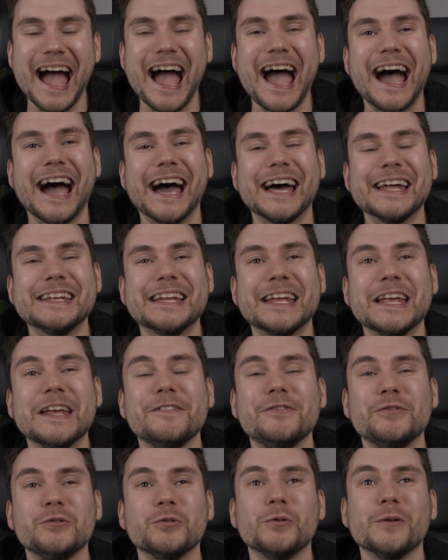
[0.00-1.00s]
And
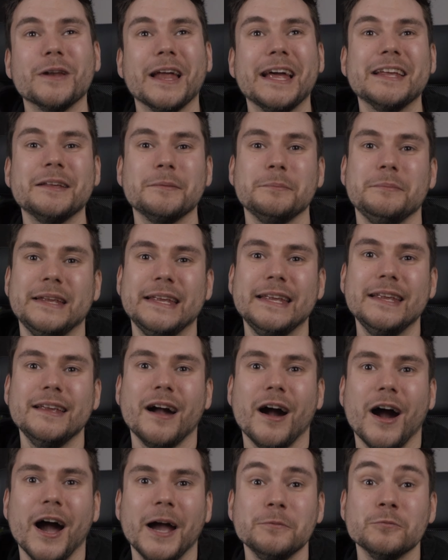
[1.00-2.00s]
if you're like me,
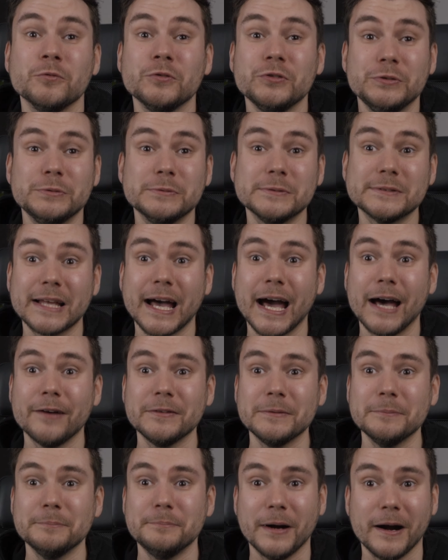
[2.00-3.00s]
I'm not used to
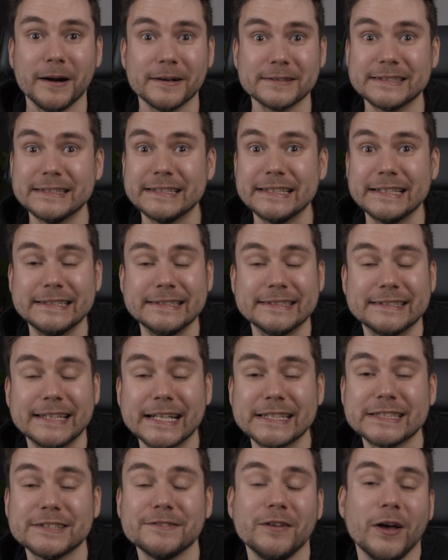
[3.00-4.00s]
having bugs and
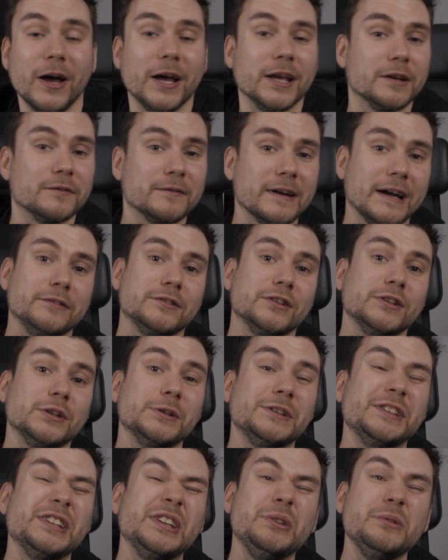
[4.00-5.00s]
insects flying around, and
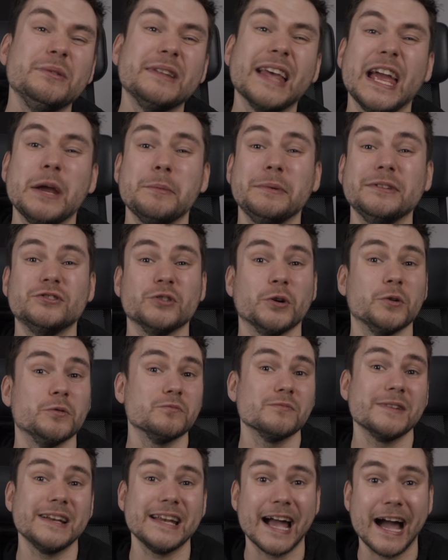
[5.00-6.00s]
in the UK, we
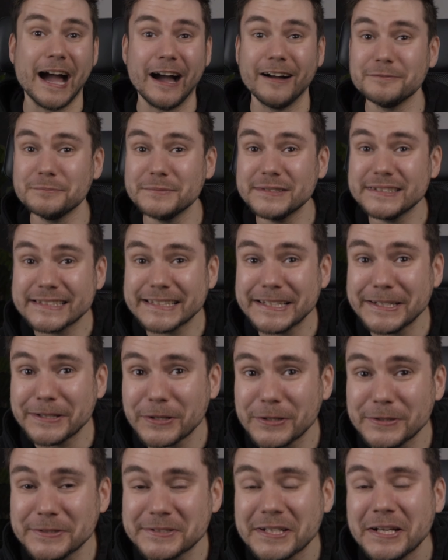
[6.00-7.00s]
don't really have
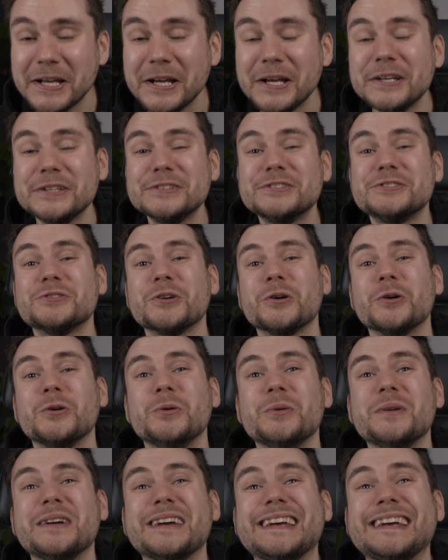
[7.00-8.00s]
mosquitoes.
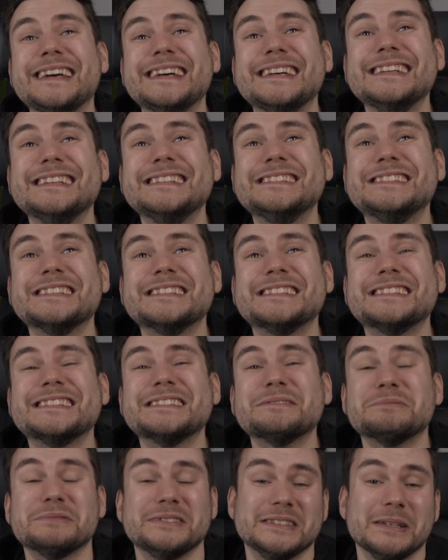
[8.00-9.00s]
So it
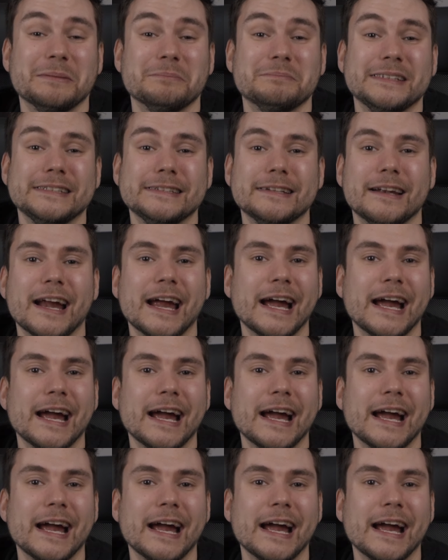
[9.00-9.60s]
just was something that I